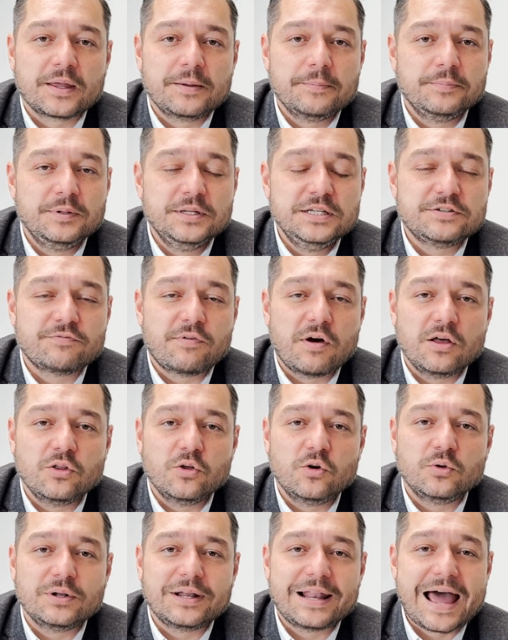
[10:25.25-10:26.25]
Please
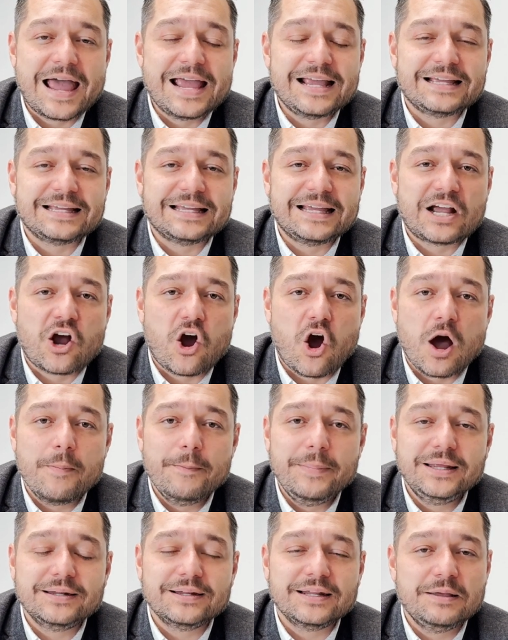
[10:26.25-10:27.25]
follow, like,
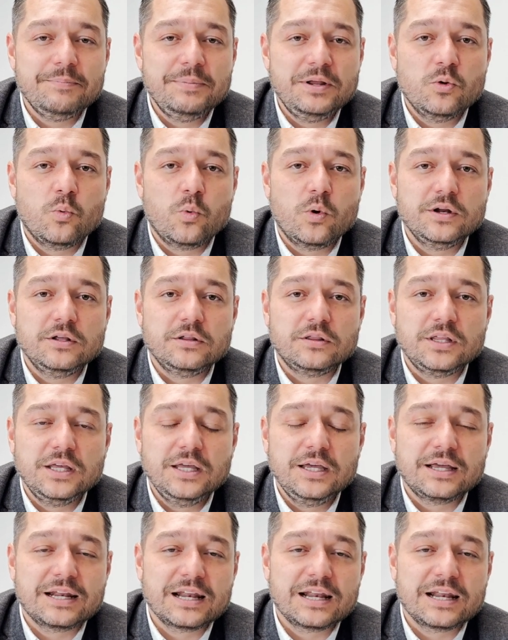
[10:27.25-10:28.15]
comment, let me know what you think.